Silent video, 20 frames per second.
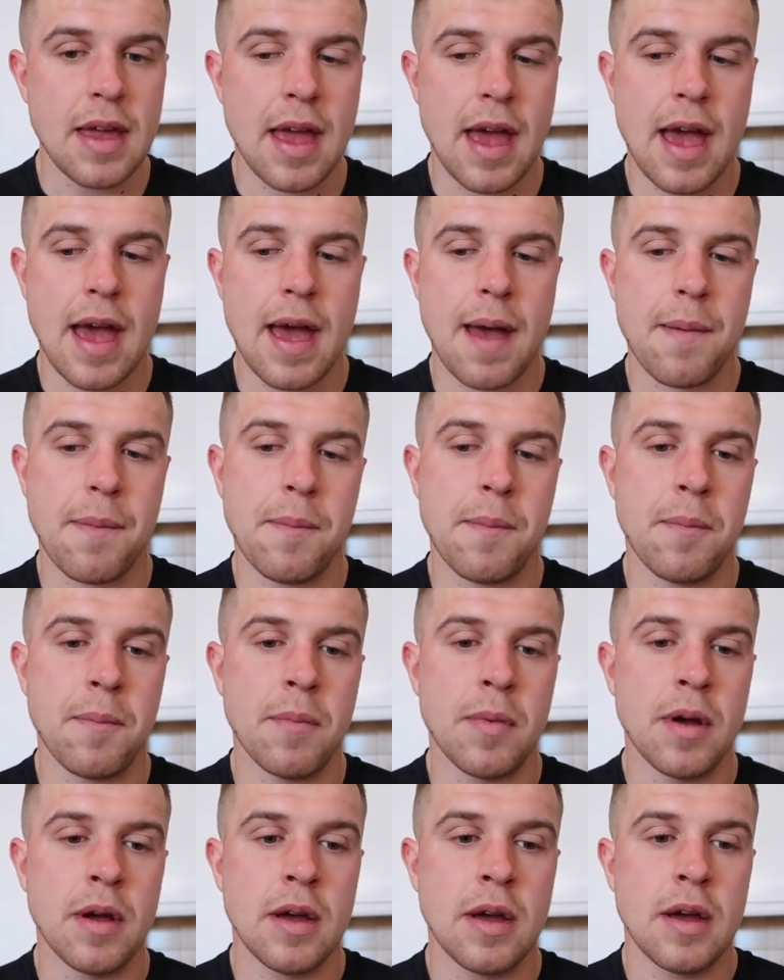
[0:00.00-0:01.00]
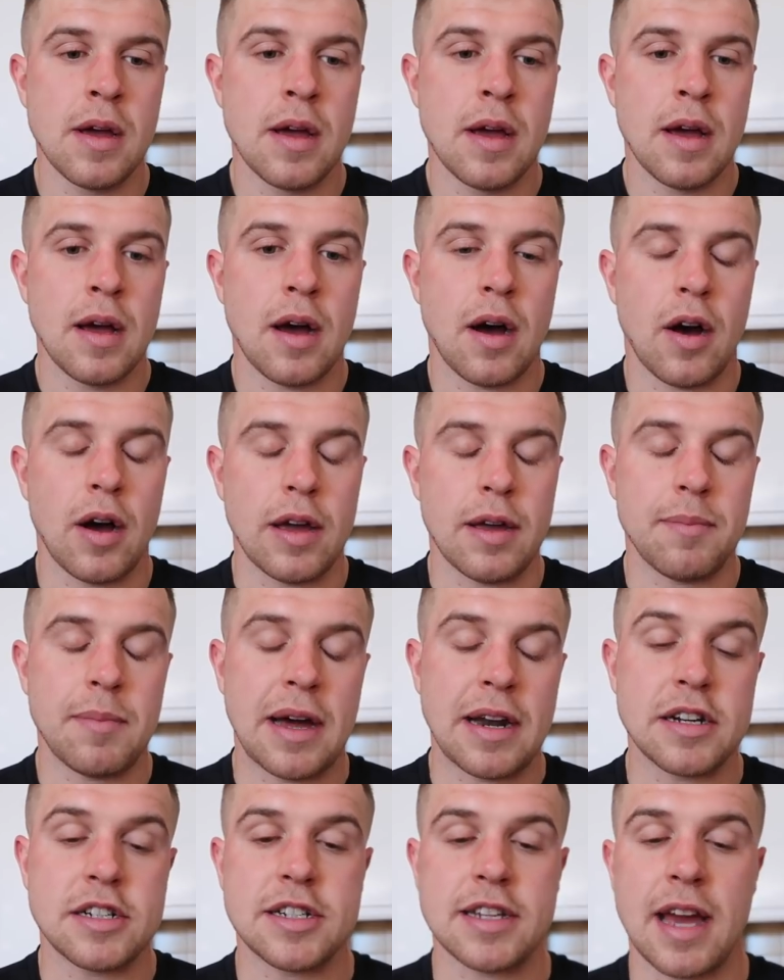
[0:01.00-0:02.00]
I
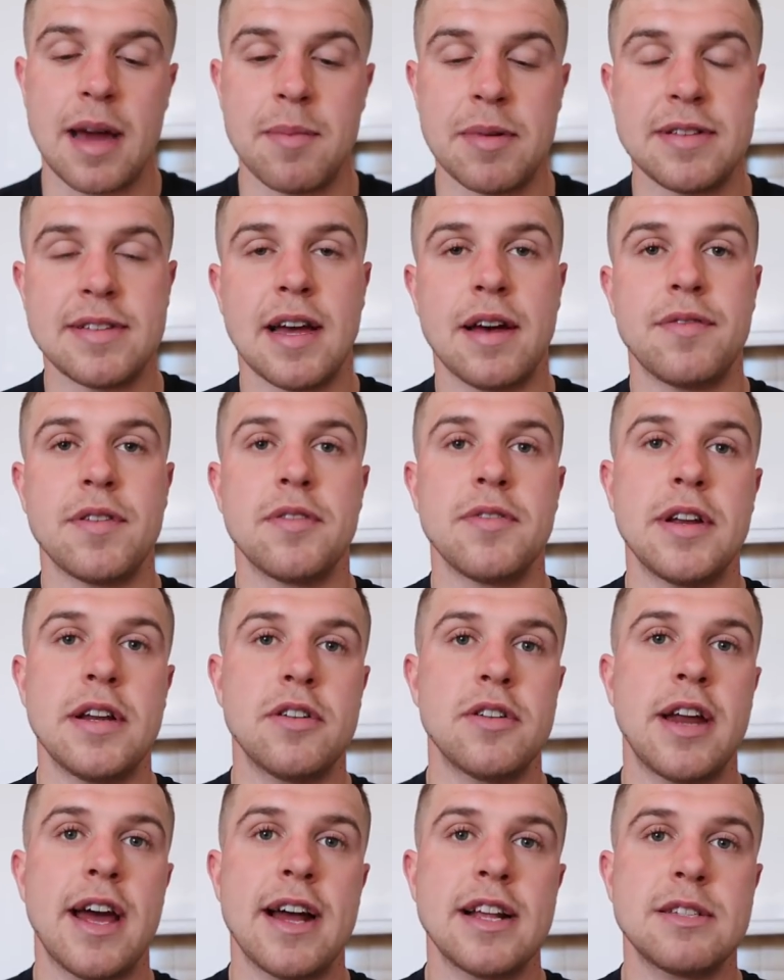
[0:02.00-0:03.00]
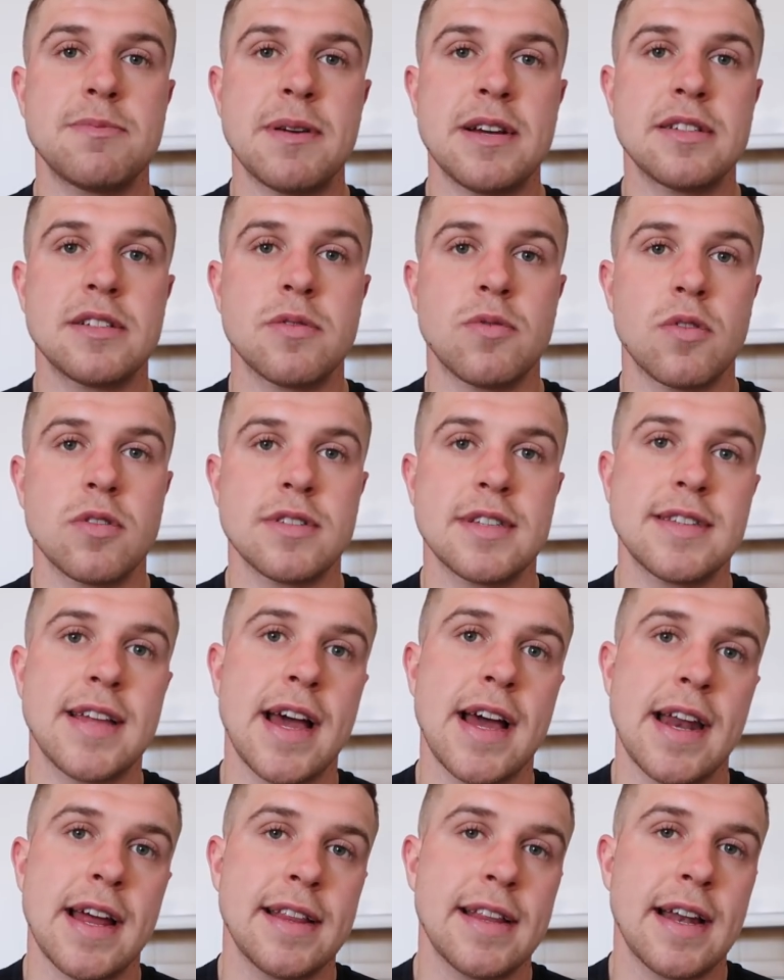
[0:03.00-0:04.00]
managed to get myself in a really good headspace towards the
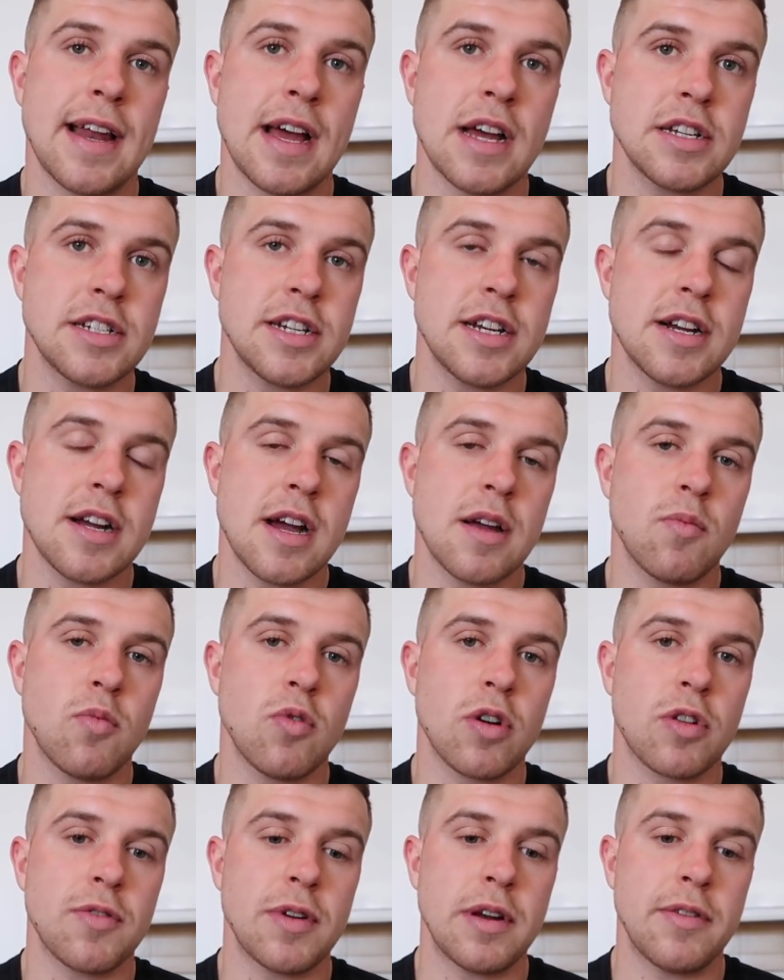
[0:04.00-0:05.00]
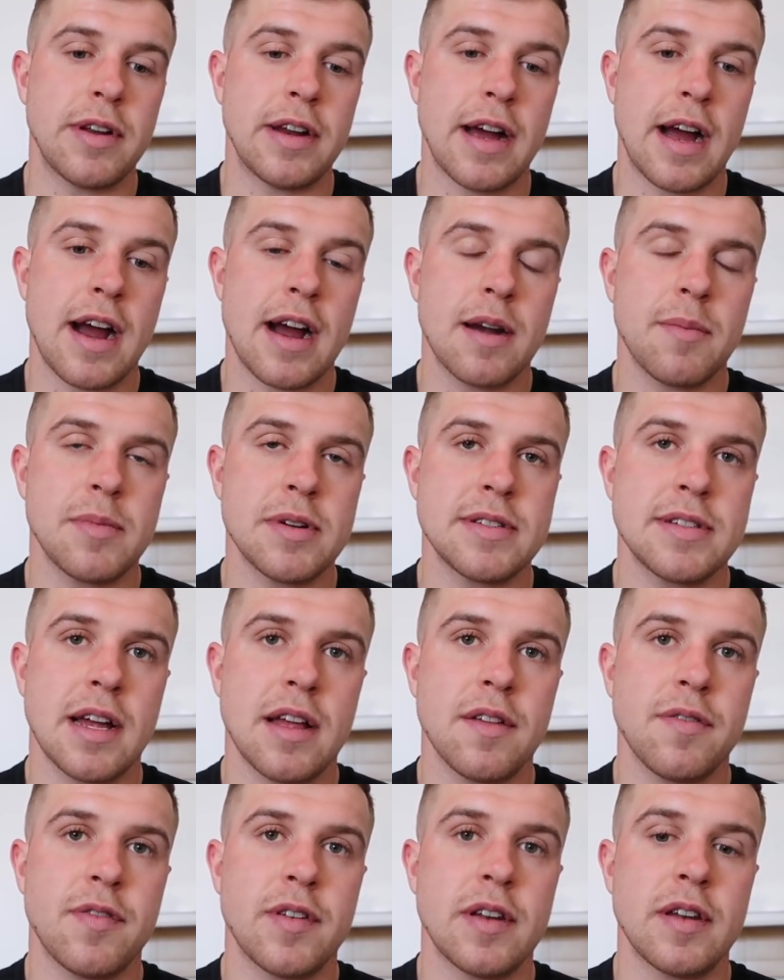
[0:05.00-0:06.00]
tail end of last year, and worked really, really hard on
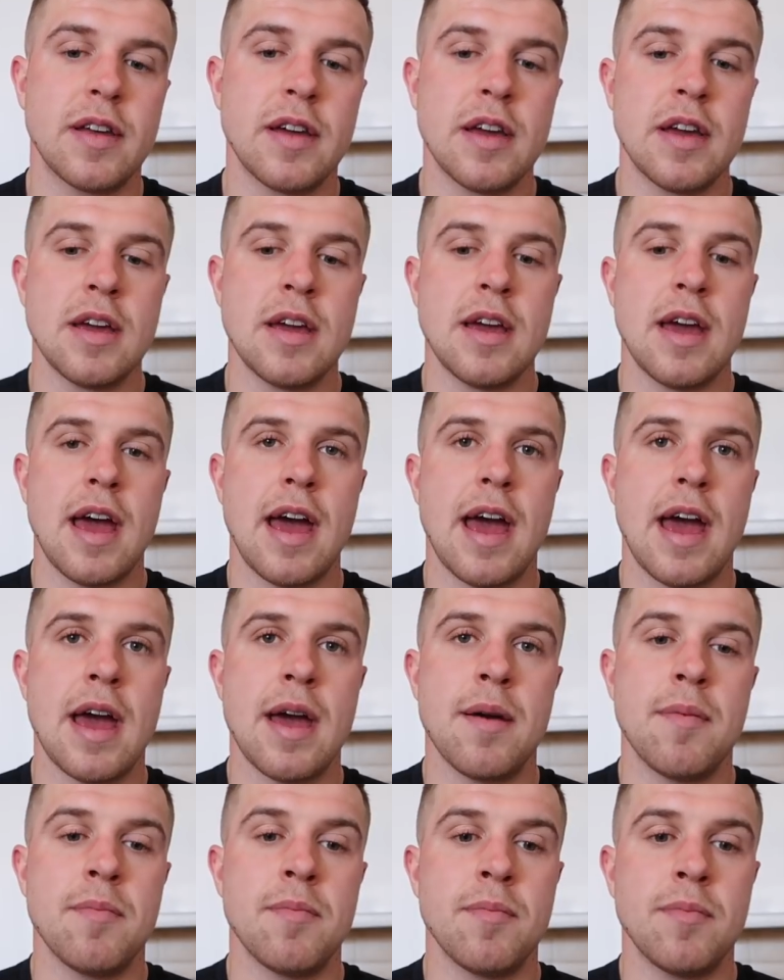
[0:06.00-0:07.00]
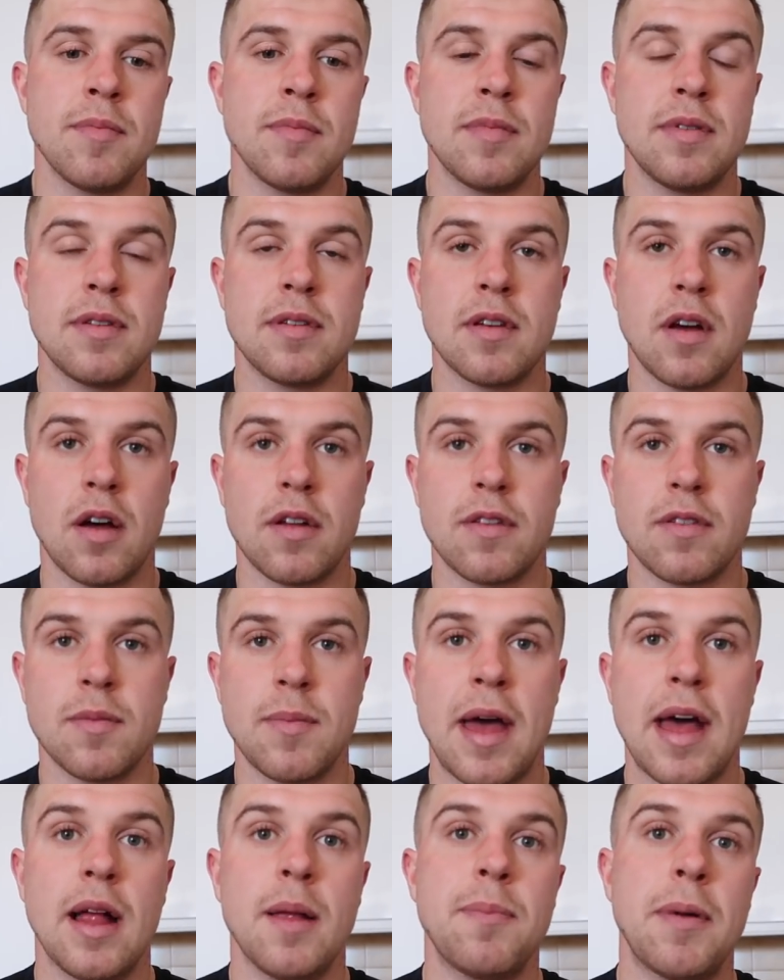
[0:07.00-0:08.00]
myself, and sought
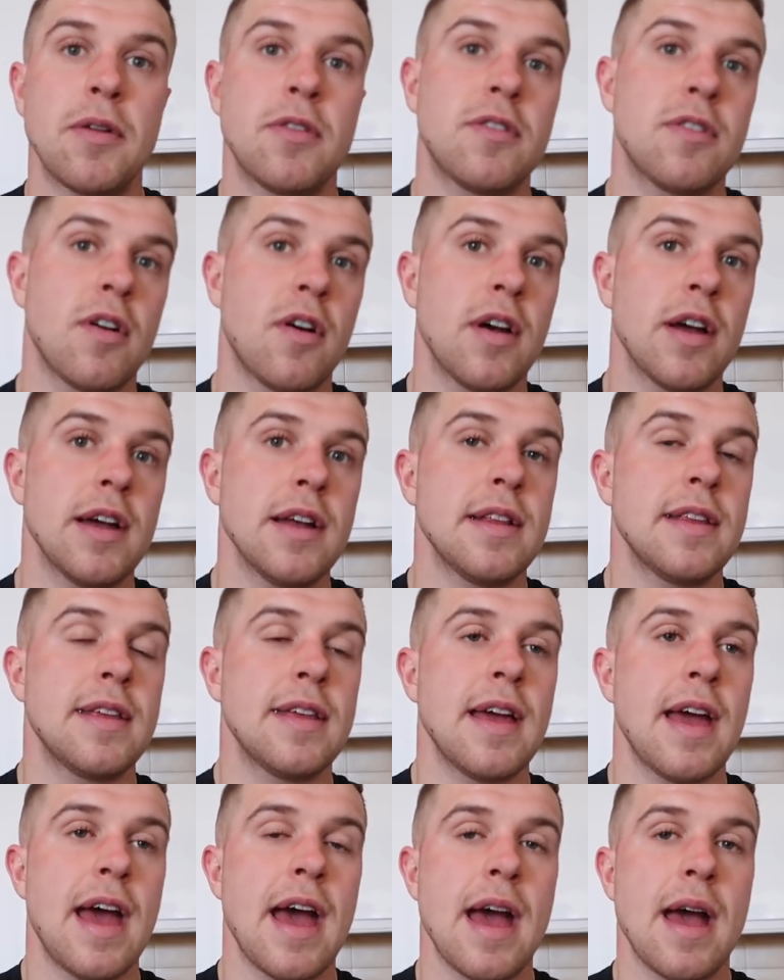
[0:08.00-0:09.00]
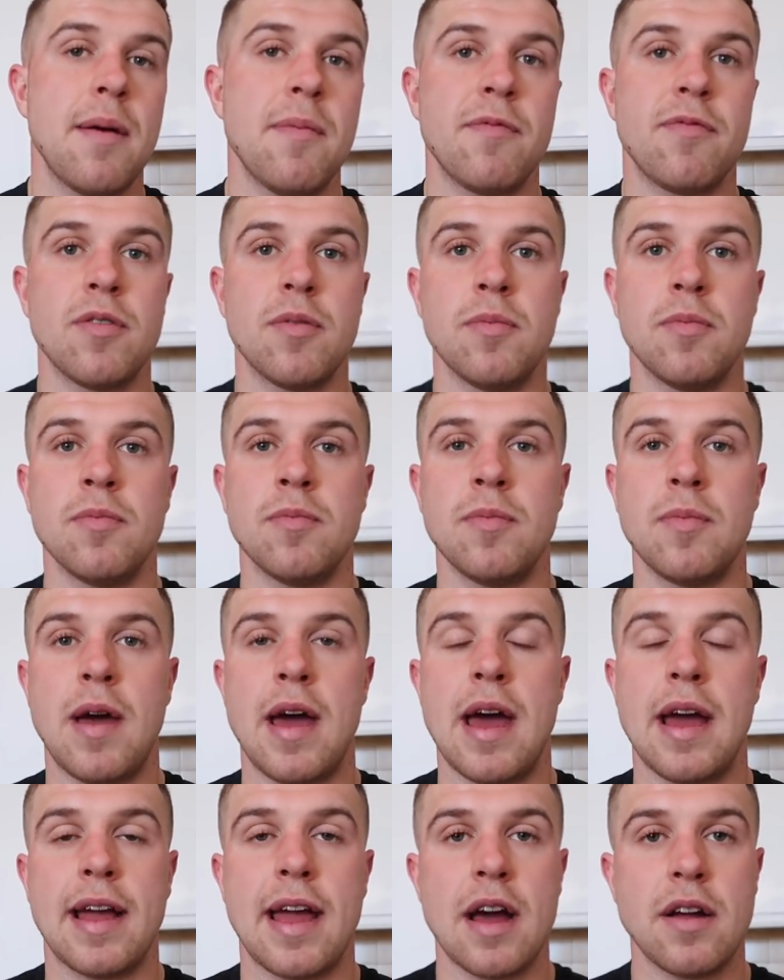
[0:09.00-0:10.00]
some help outside from
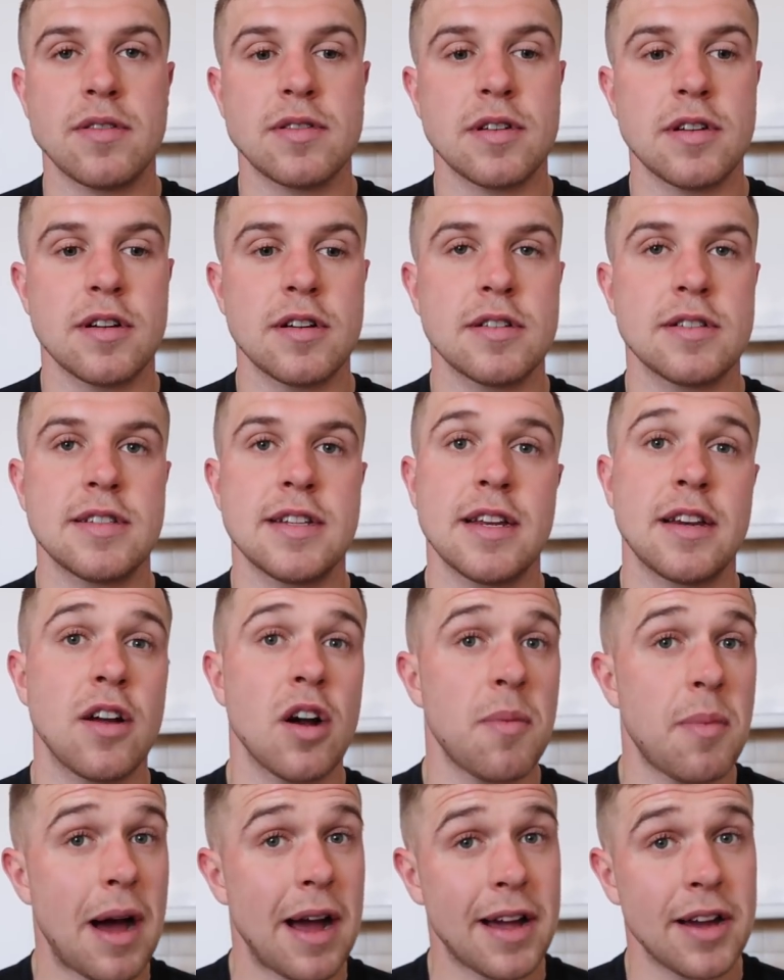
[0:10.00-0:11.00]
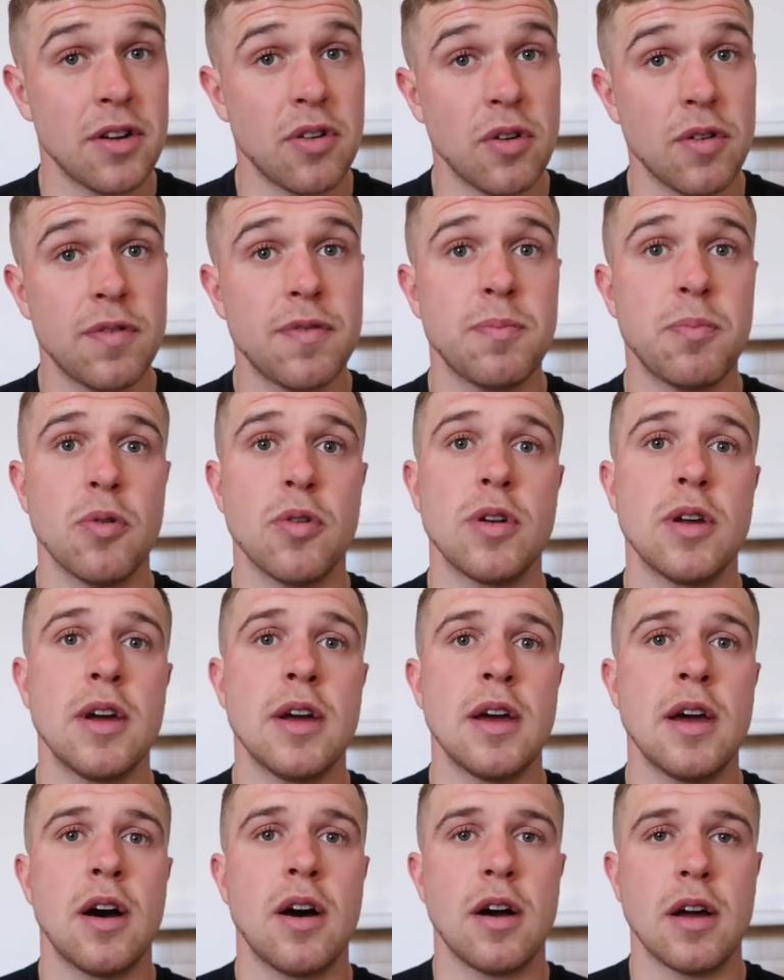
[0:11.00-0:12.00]
counsellors. Didn't go back enough, but
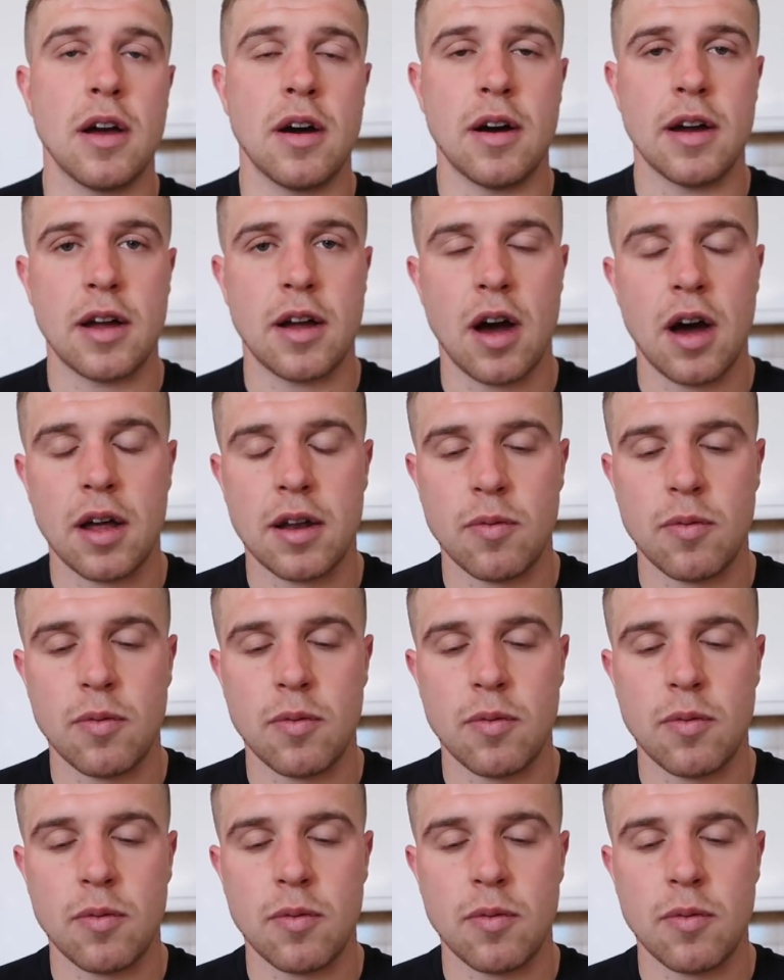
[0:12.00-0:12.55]
I